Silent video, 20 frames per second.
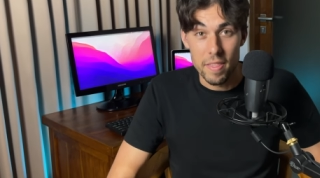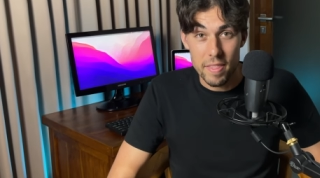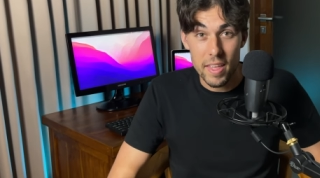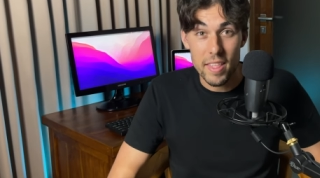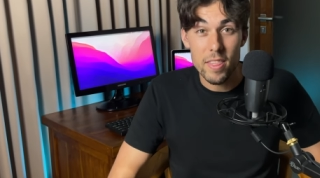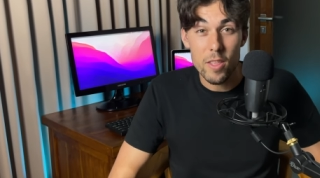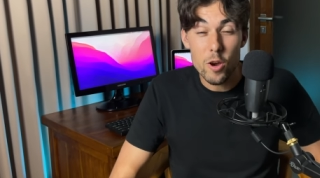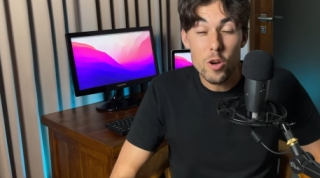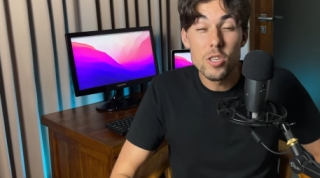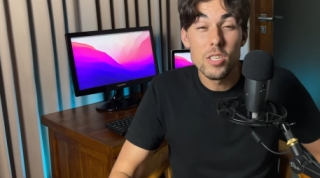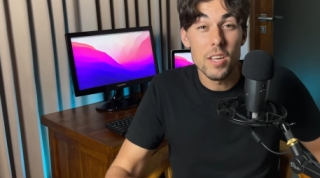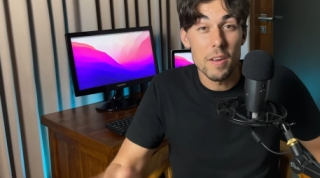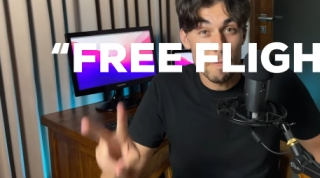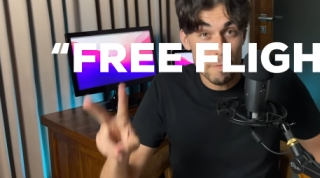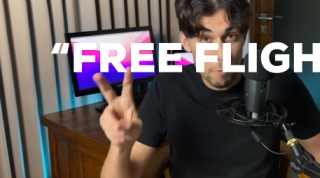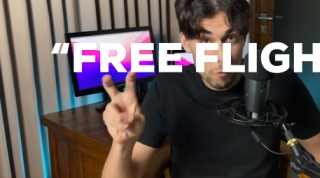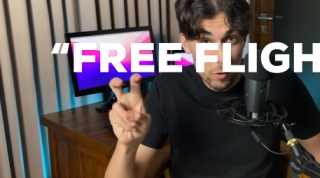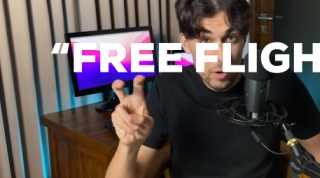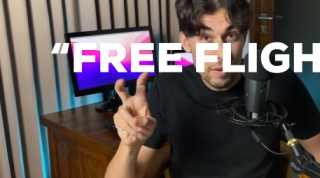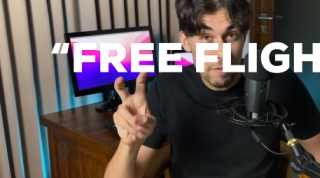then those
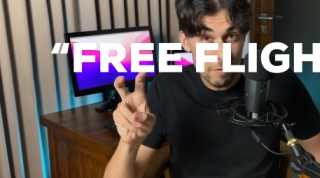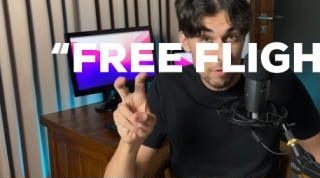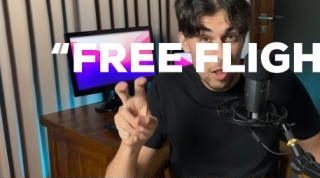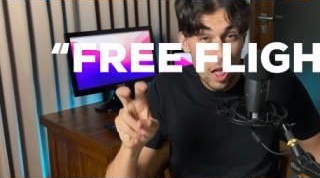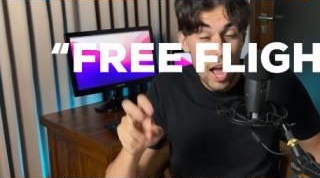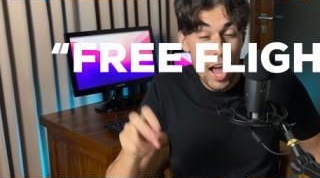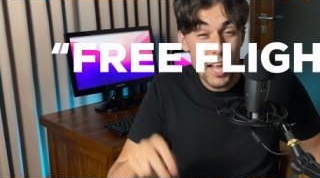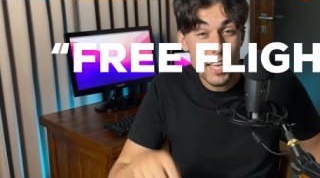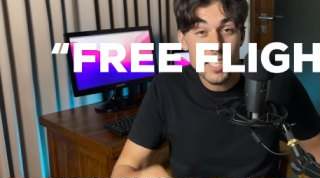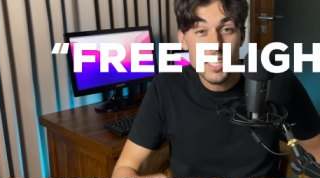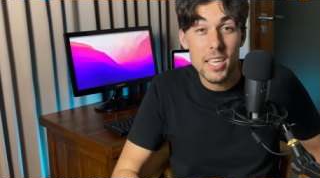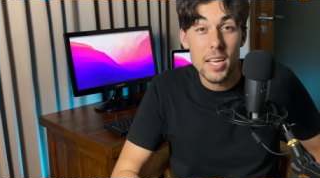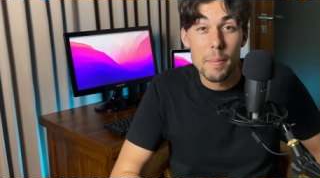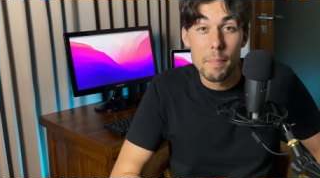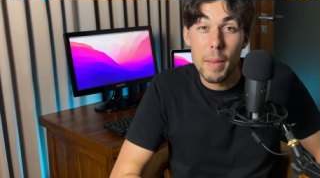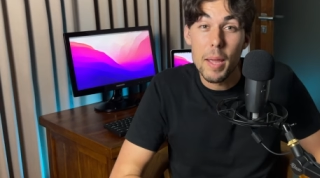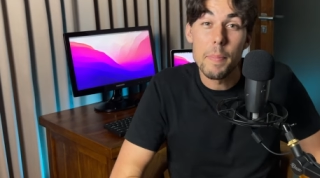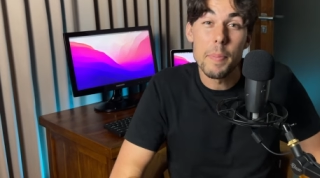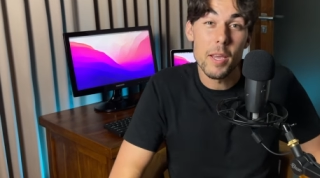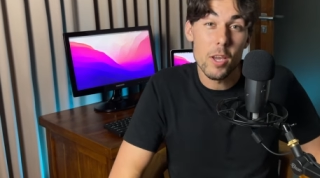free flights
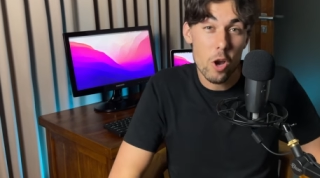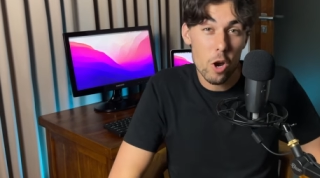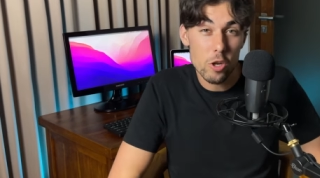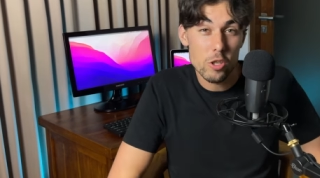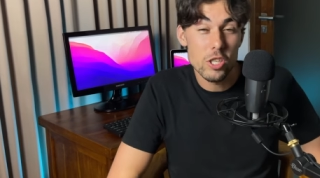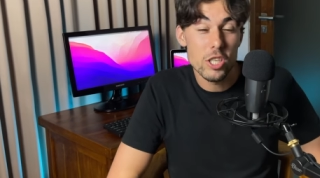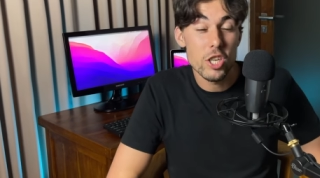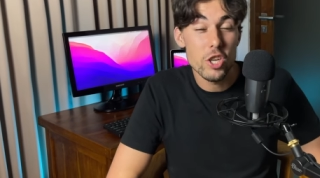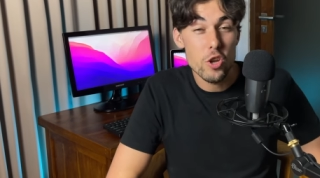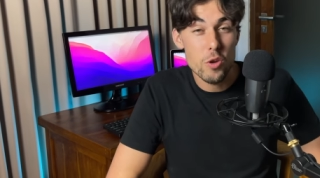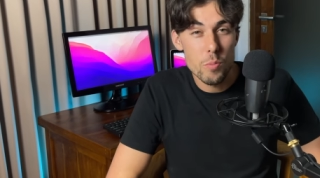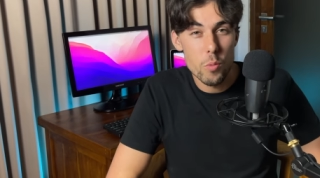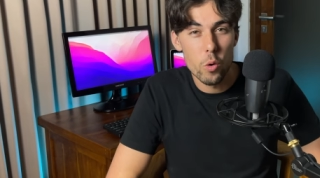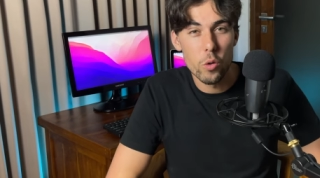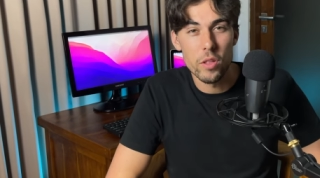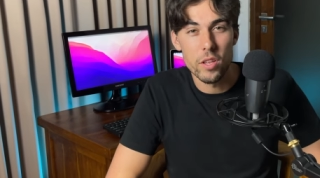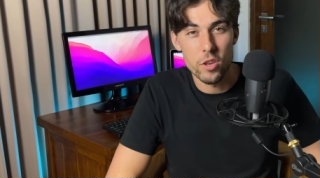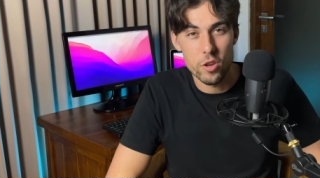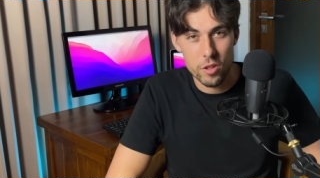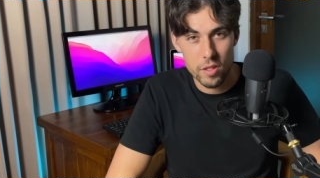may be costing you more
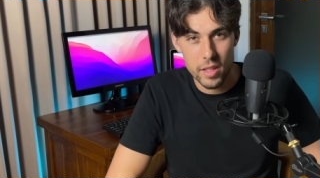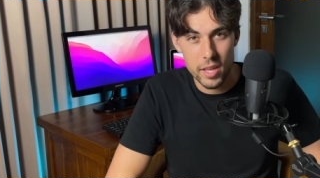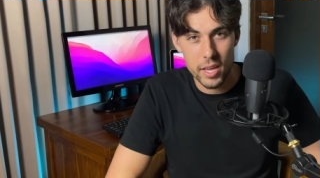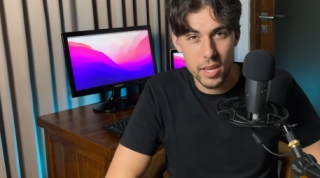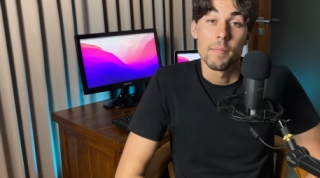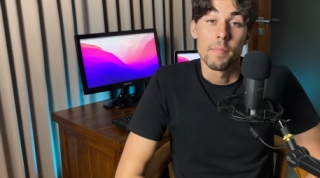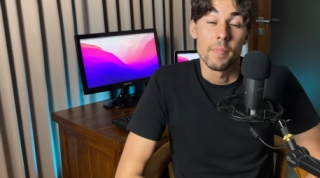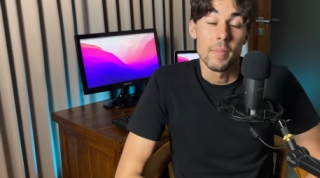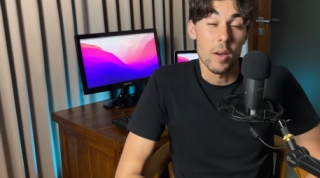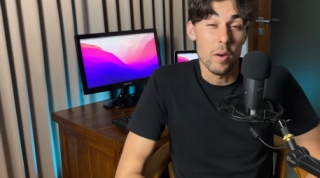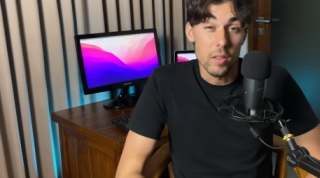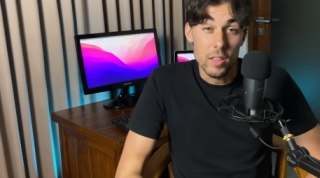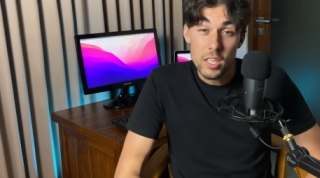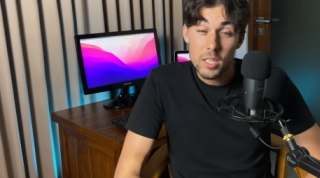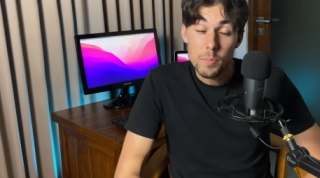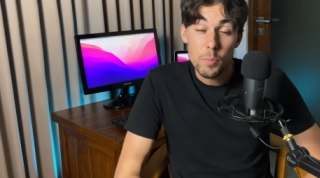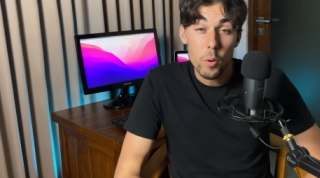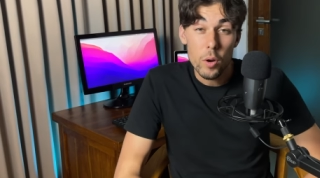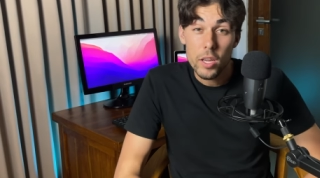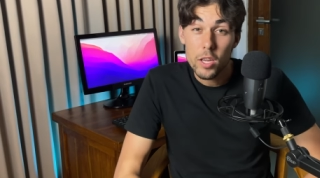than you think. Now at this
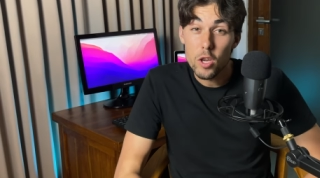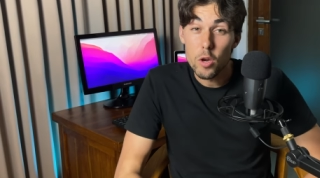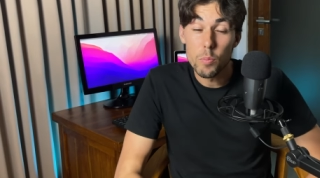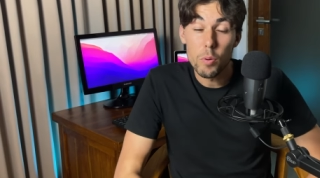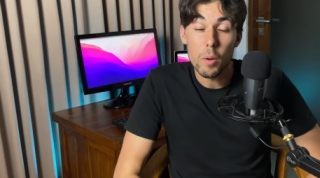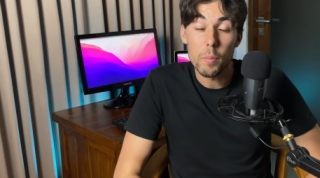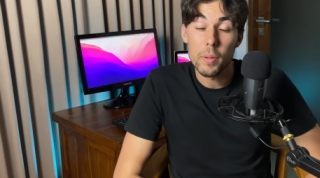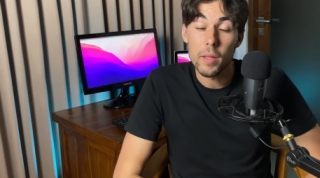point, you're probably